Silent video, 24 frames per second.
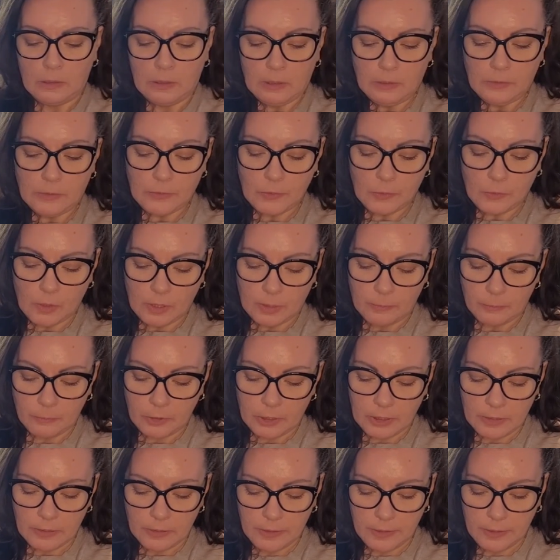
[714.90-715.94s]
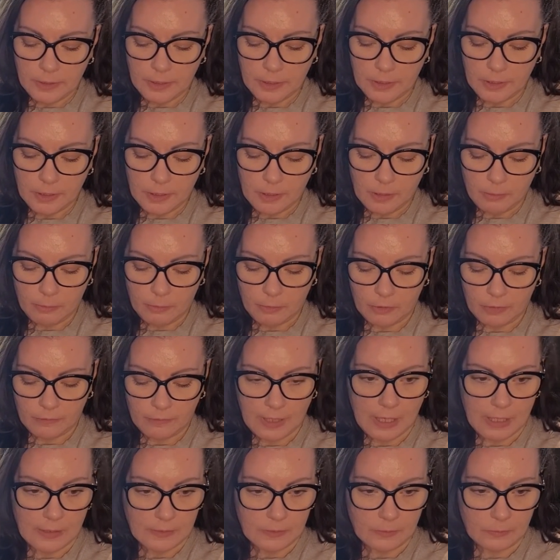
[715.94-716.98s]
So I'm reading the Book of
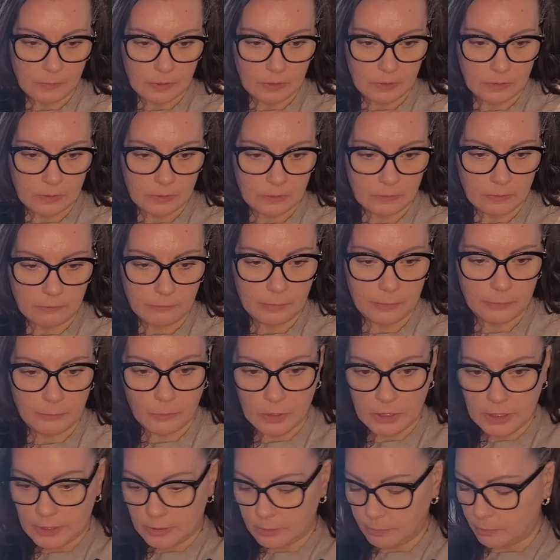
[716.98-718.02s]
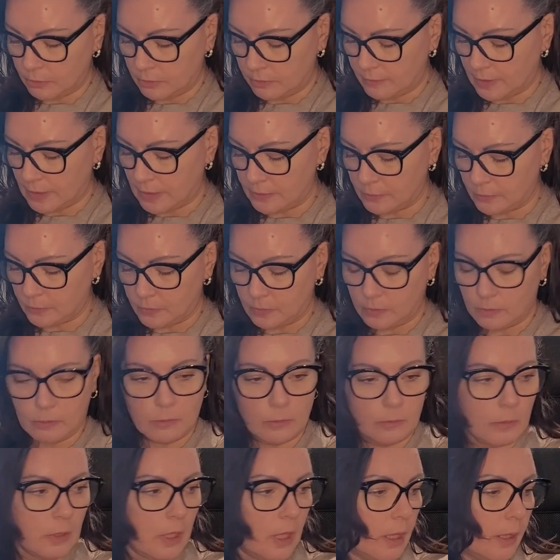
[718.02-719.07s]
Azrael, or I've been reading the Book of
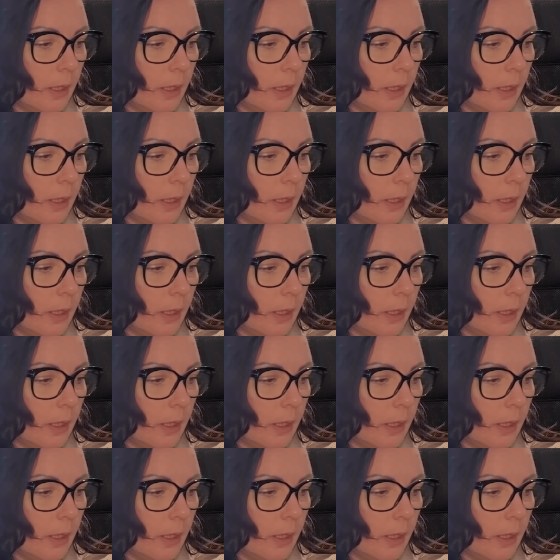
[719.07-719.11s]
Azrael